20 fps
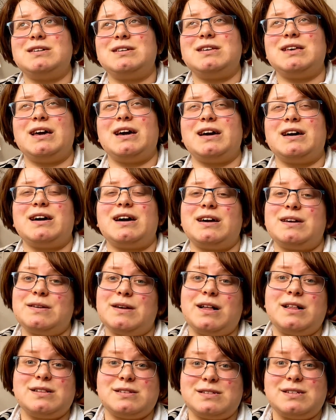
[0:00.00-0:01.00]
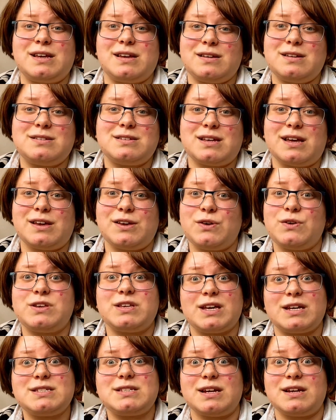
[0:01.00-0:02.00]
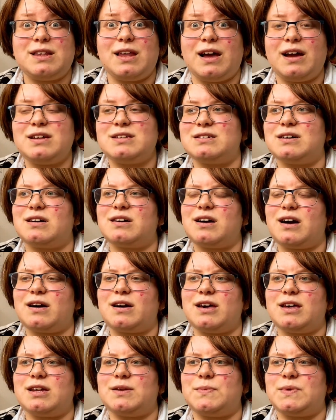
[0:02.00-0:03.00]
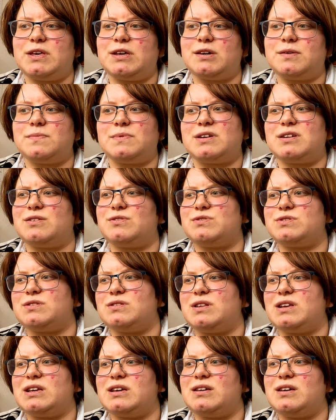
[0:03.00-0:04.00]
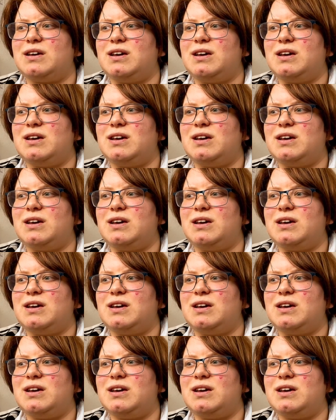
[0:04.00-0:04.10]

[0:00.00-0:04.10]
I'll tell you, yes, I like Dark Academia, but I also like